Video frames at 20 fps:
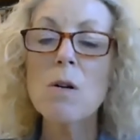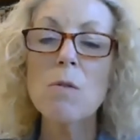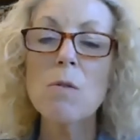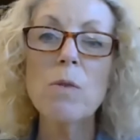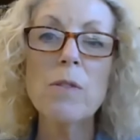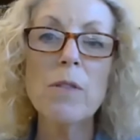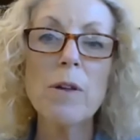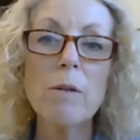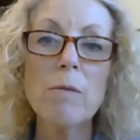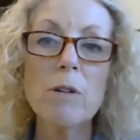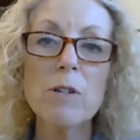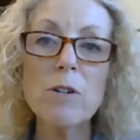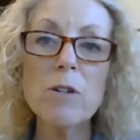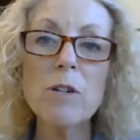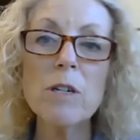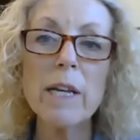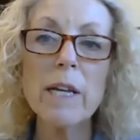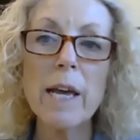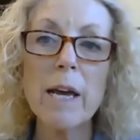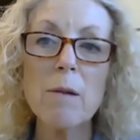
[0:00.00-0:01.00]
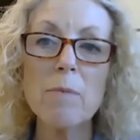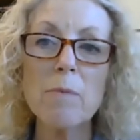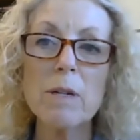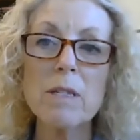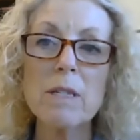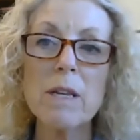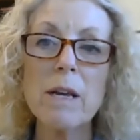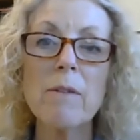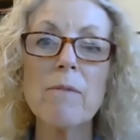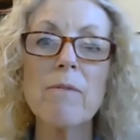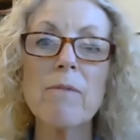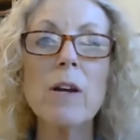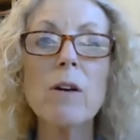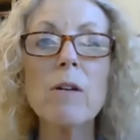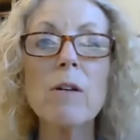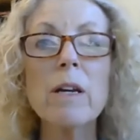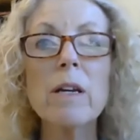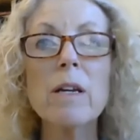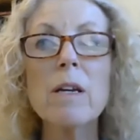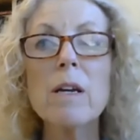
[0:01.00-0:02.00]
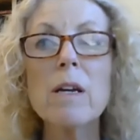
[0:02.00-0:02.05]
with their return to campus, and very